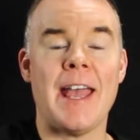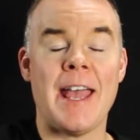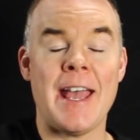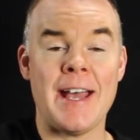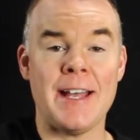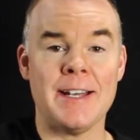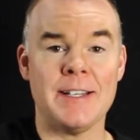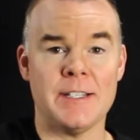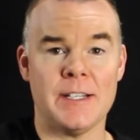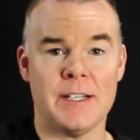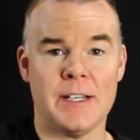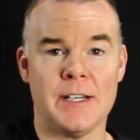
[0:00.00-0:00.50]

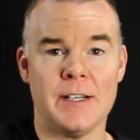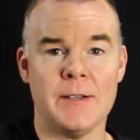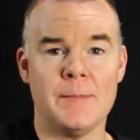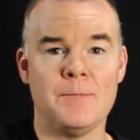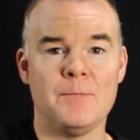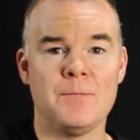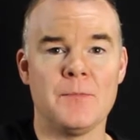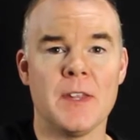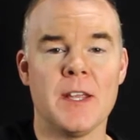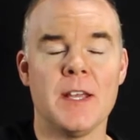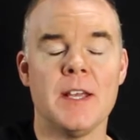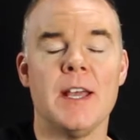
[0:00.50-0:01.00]
and a
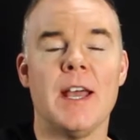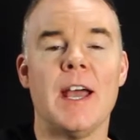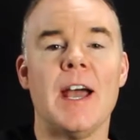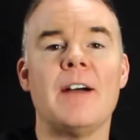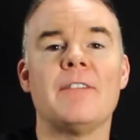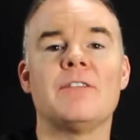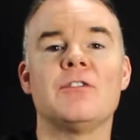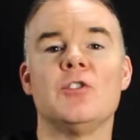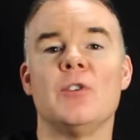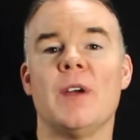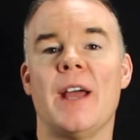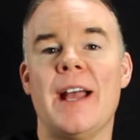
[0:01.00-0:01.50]

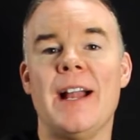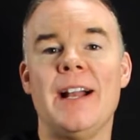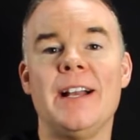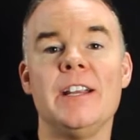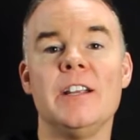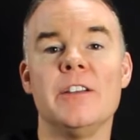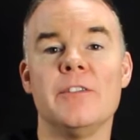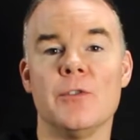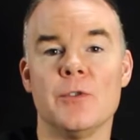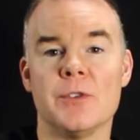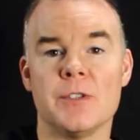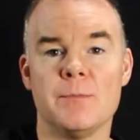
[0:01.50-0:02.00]
after
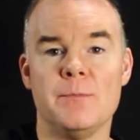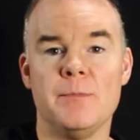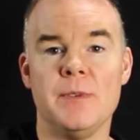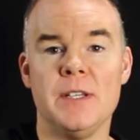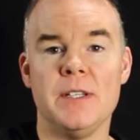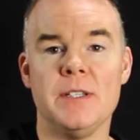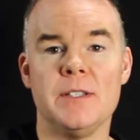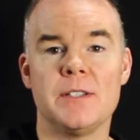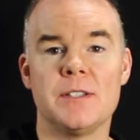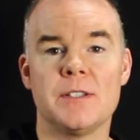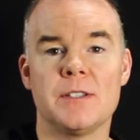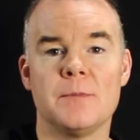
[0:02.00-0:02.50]
any of those
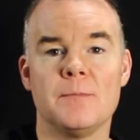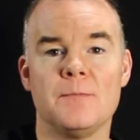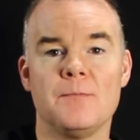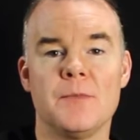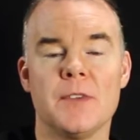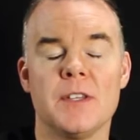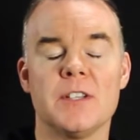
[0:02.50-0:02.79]
beats.